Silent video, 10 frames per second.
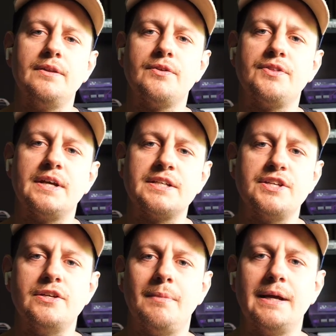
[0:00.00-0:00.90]
other things
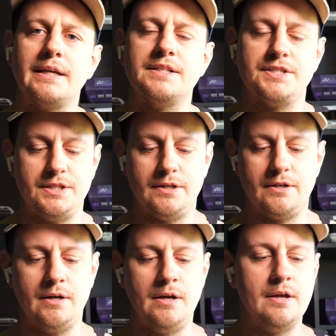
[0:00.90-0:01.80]
that you might
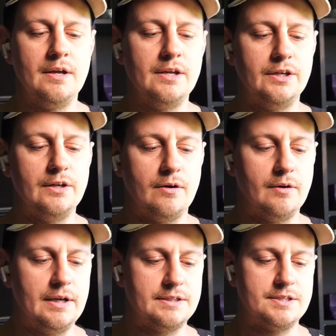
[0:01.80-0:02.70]
consider
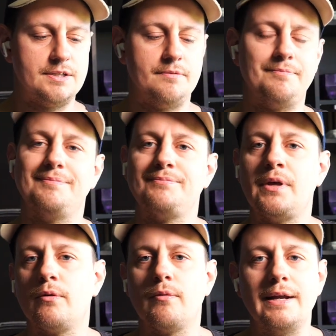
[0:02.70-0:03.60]
it's
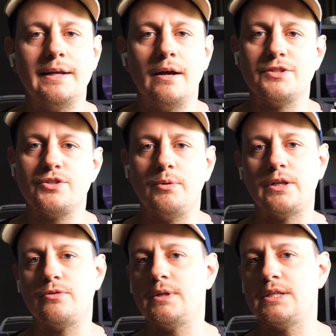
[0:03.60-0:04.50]
right now it's
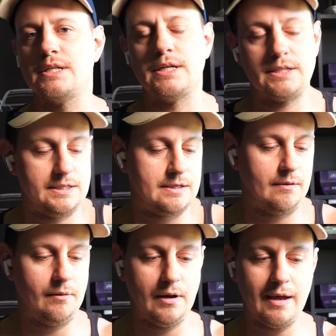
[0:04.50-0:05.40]
2026
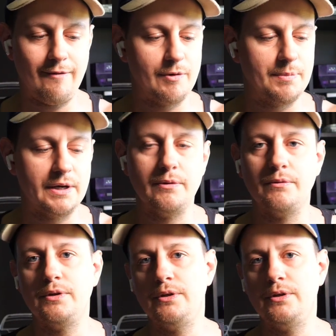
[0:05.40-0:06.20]
and everybody,